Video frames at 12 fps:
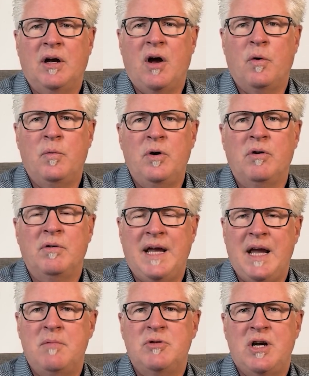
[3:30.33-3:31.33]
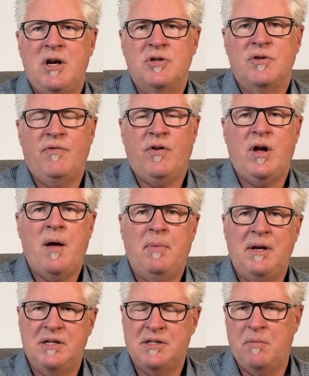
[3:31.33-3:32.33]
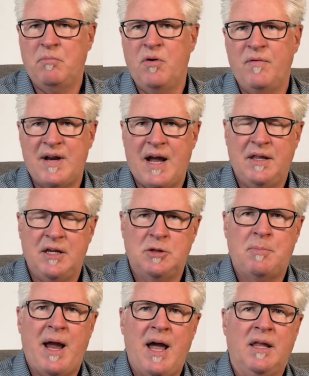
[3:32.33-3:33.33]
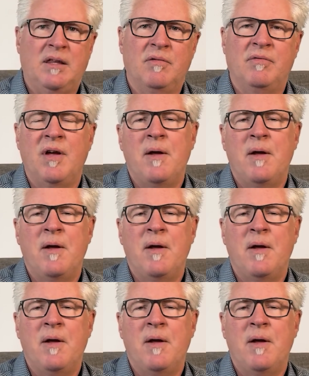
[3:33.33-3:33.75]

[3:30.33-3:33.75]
real game changer for companies that move down this path of